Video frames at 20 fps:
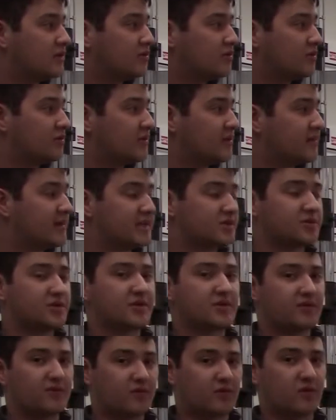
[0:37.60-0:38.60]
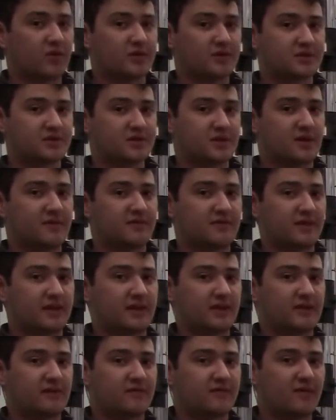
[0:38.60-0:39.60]
we'll be measuring the force of
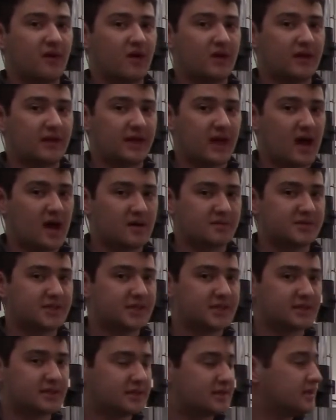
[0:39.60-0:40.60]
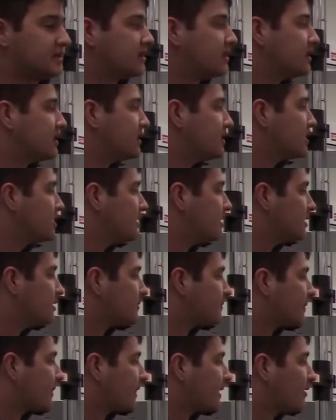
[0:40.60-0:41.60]
the falling object.
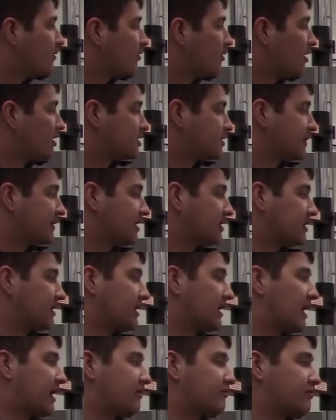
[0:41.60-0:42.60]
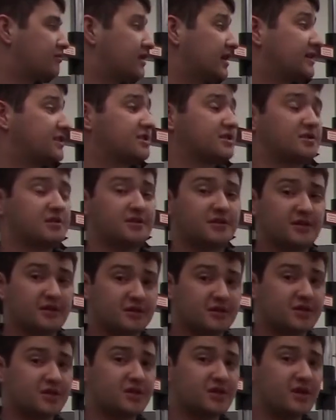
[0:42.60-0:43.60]
We'll also be looking at rotational
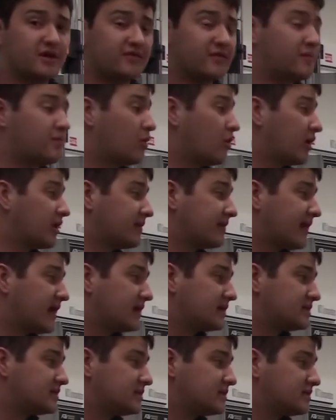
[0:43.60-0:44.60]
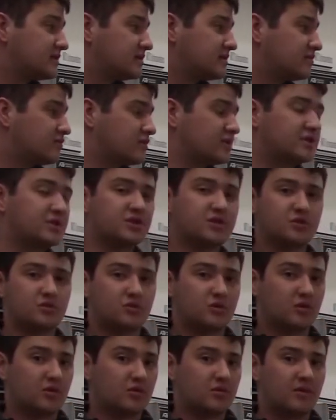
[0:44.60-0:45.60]
inertia of a point mass, which you
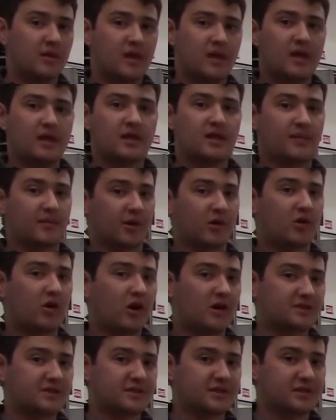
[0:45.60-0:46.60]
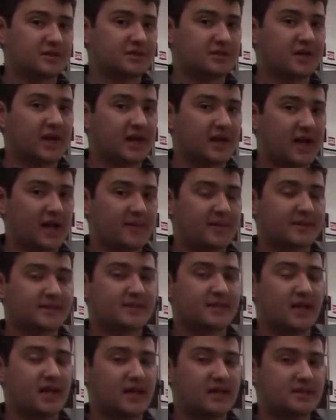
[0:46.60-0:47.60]
will come across in your
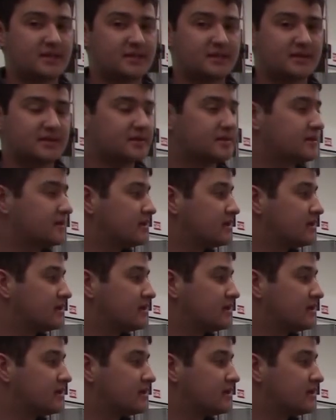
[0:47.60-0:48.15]
dynamics class.